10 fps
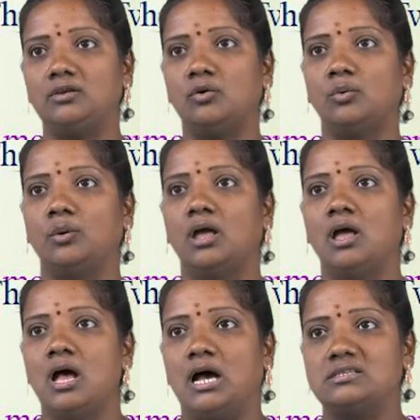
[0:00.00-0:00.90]
known
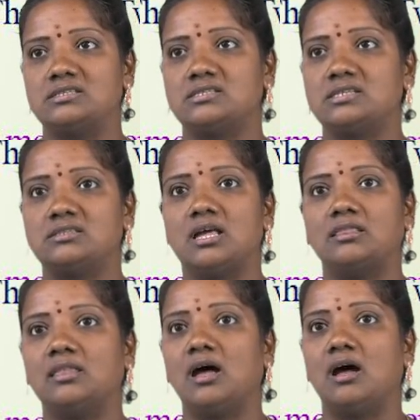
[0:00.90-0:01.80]
as the
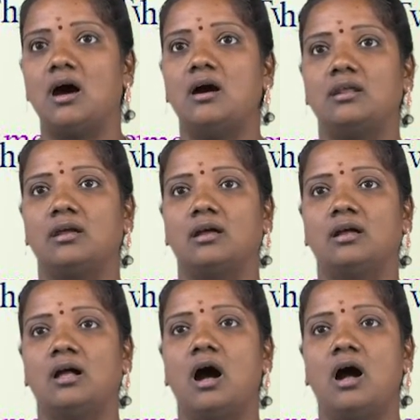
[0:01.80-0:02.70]
Siddhanta or
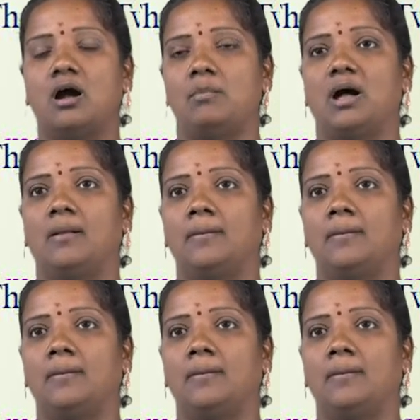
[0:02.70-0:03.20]
Agama.